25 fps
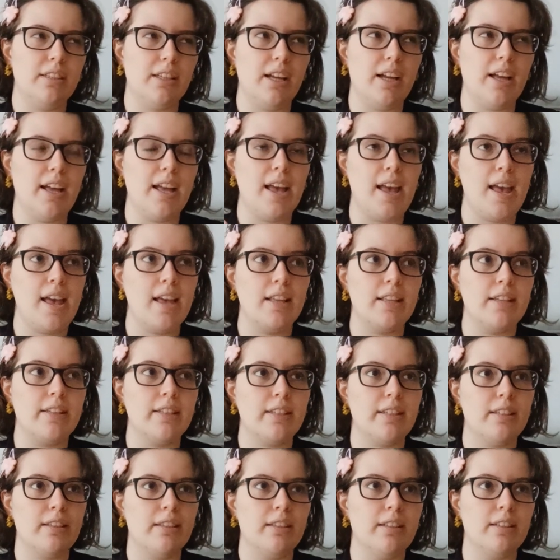
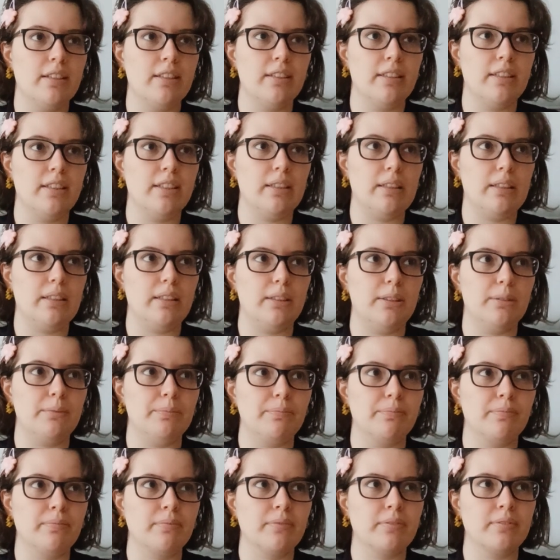and
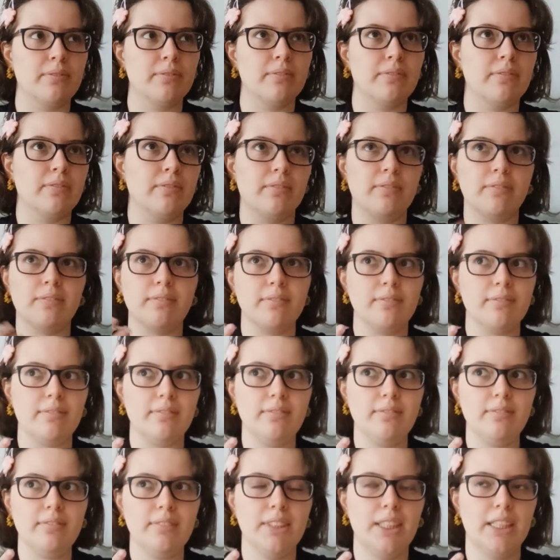the
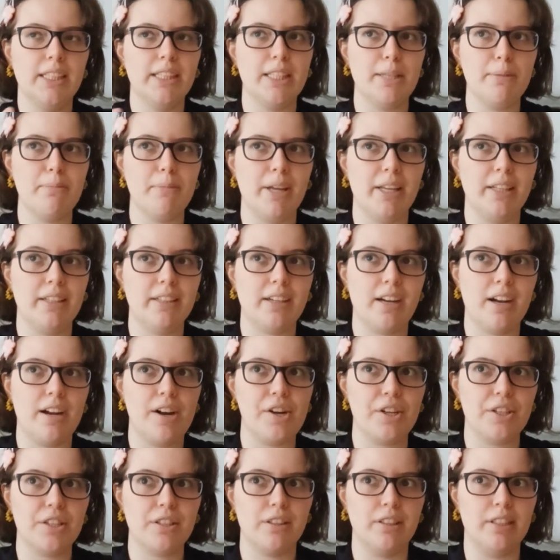main
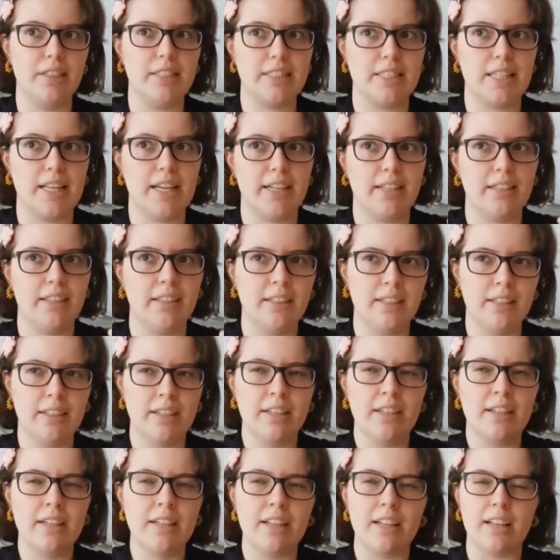character is like,
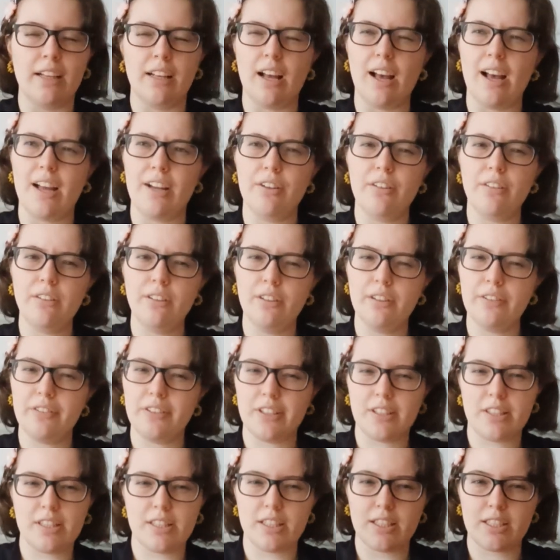I don't know
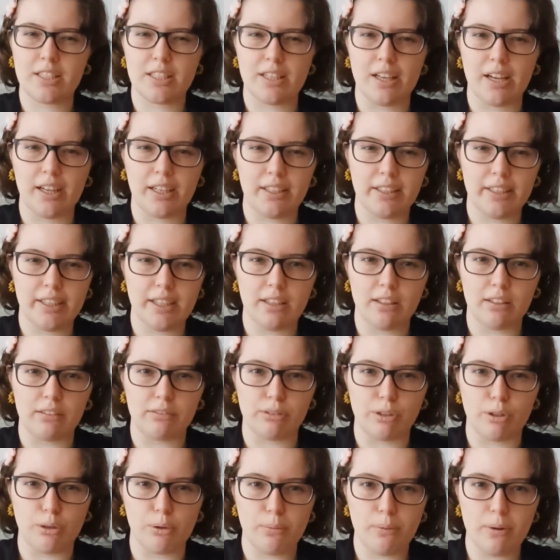if it's exactly a
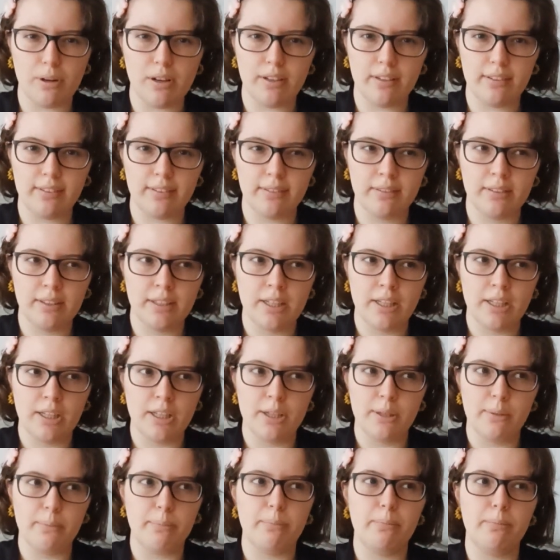robot,
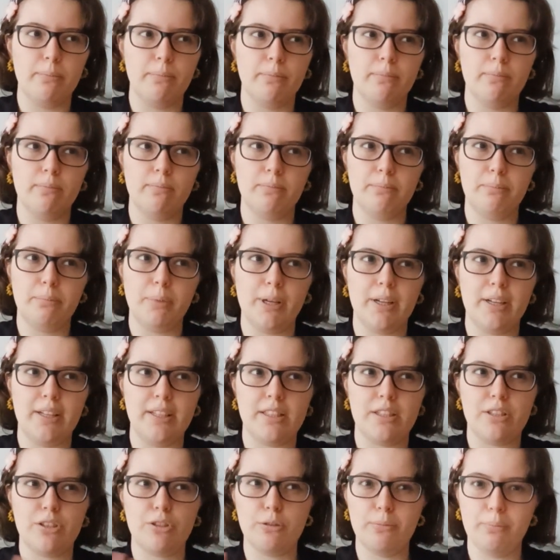but
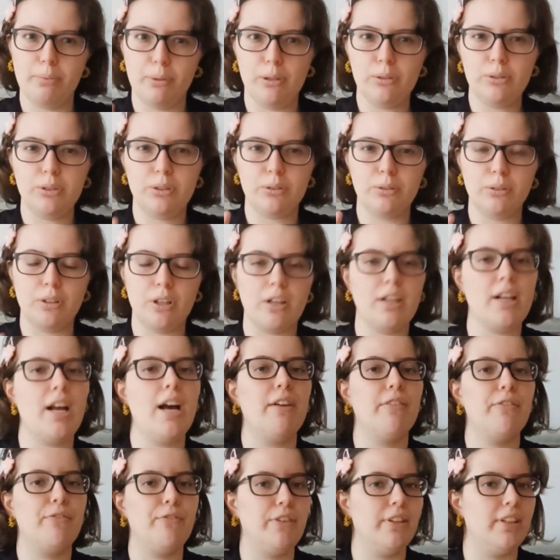it's supposed to not
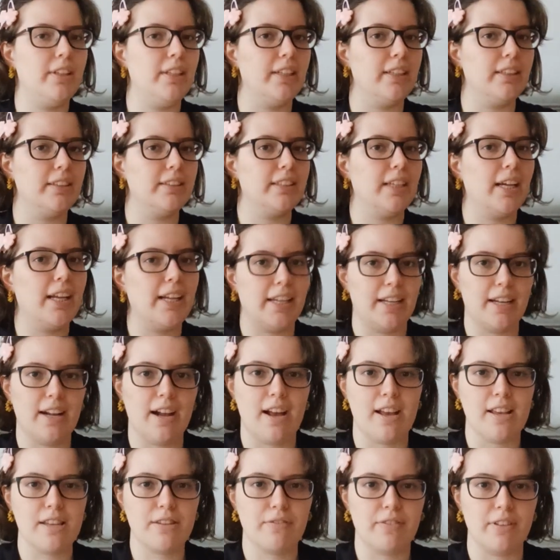have feelings, and it
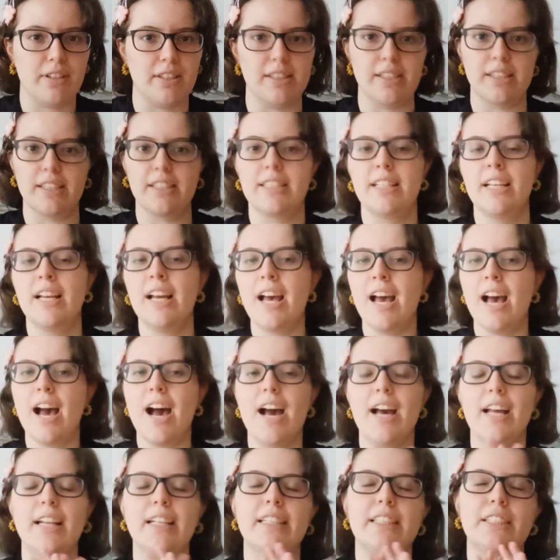has feelings,
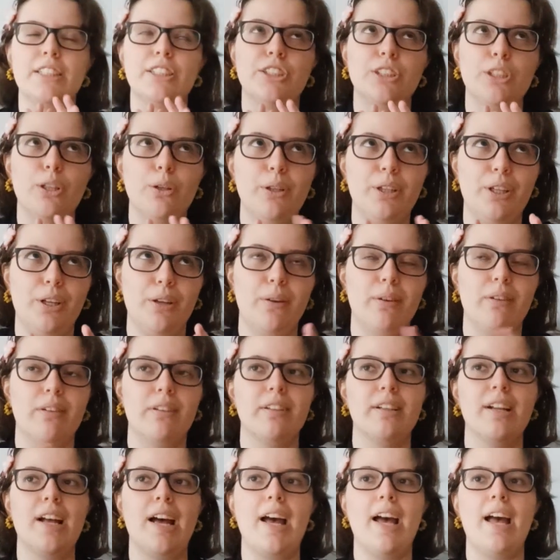and it's so
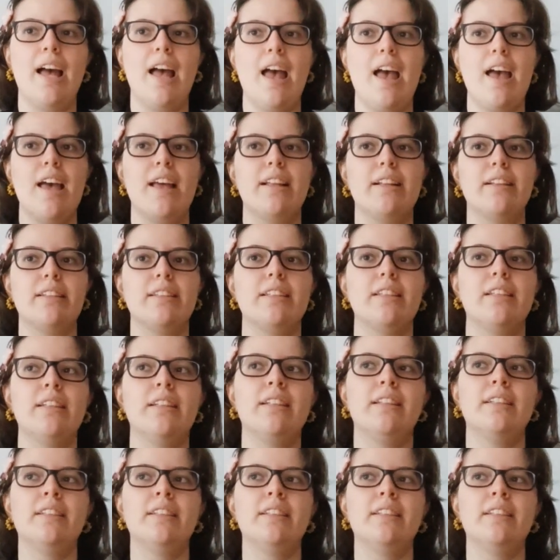cute, and